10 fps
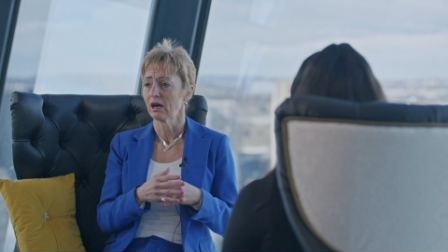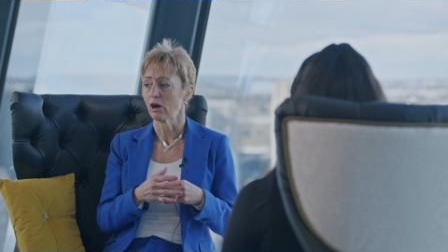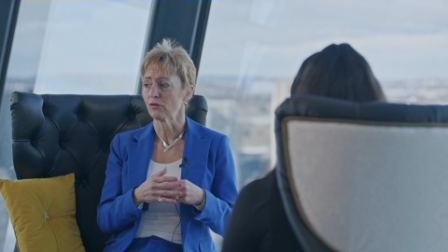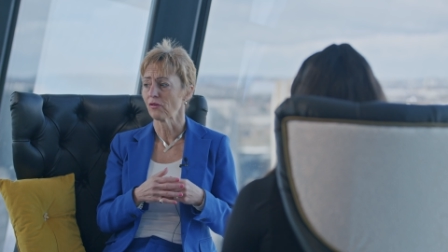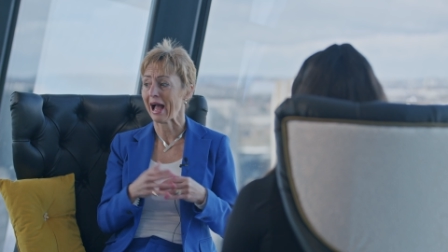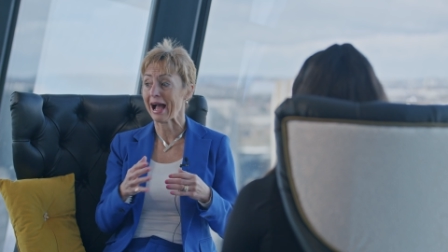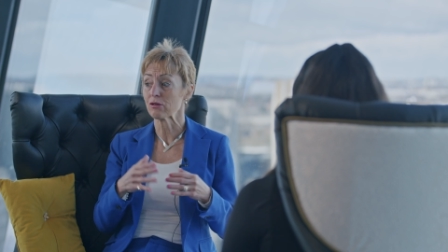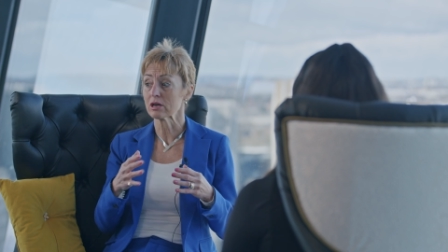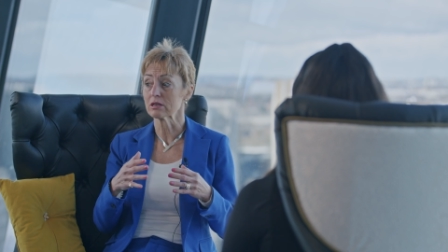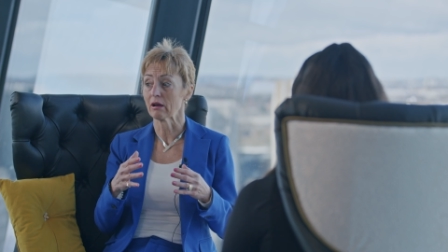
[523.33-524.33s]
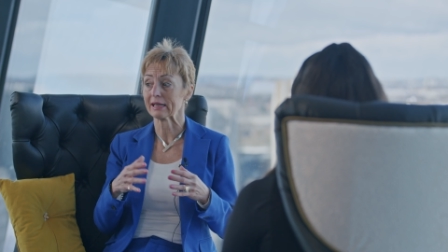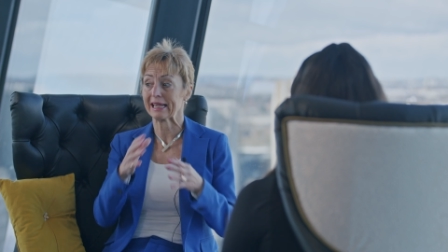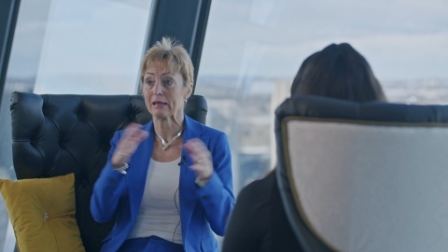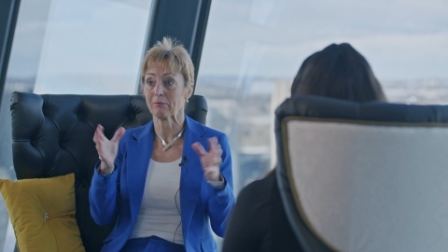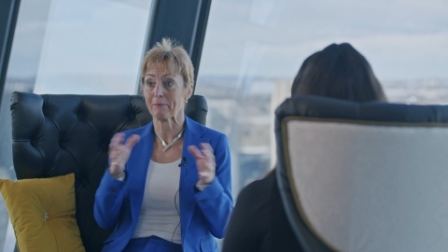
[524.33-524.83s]
of how can I
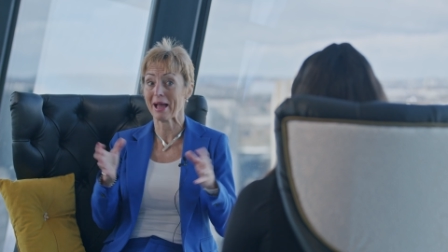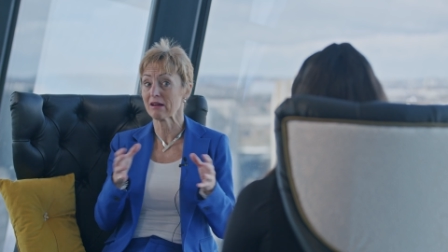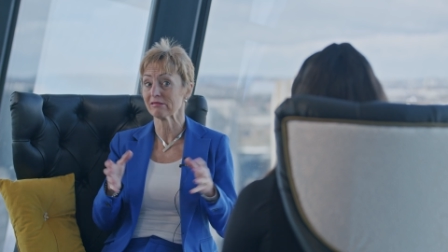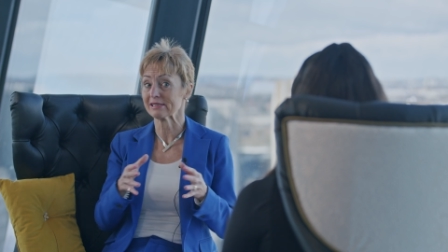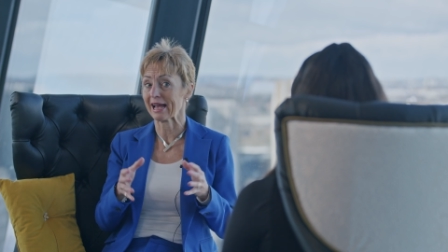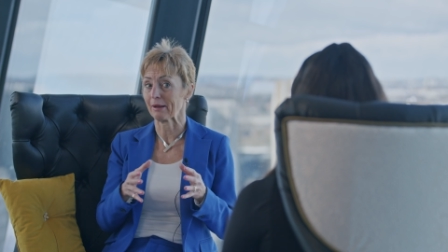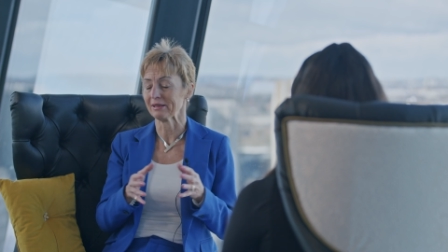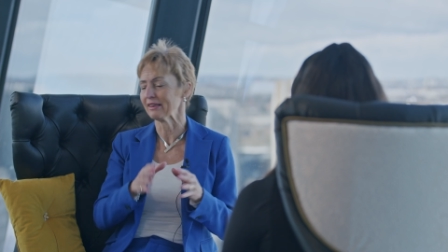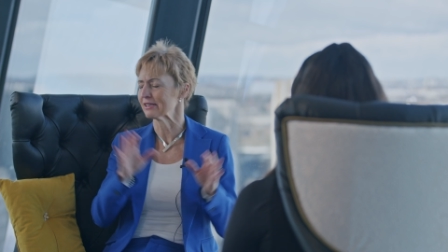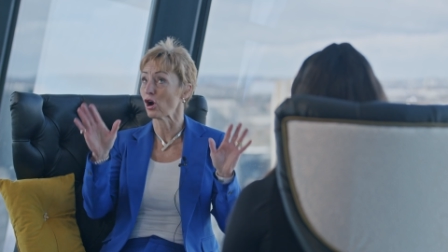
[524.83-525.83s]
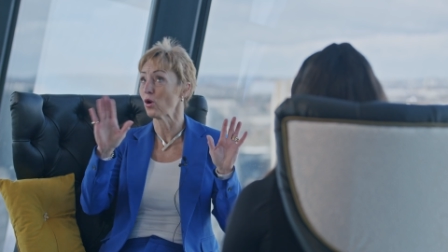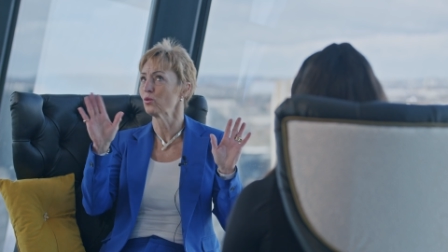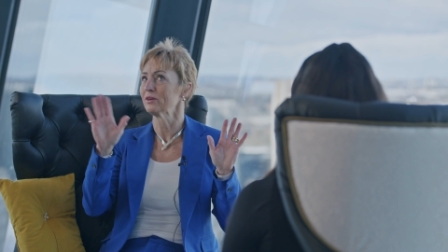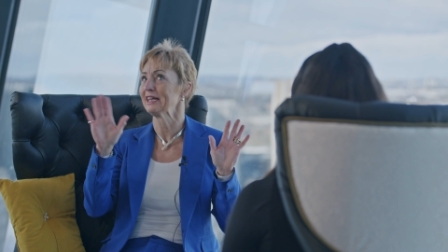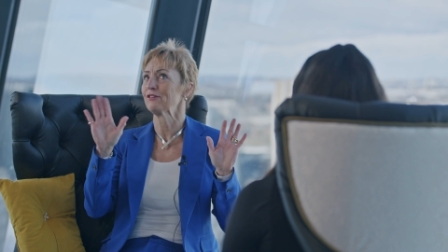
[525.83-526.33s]
keep my parents happy, this
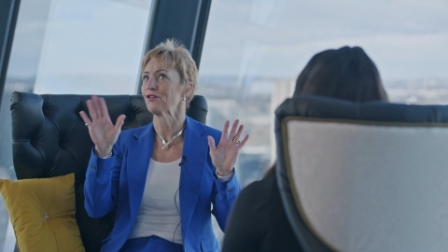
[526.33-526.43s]
whole need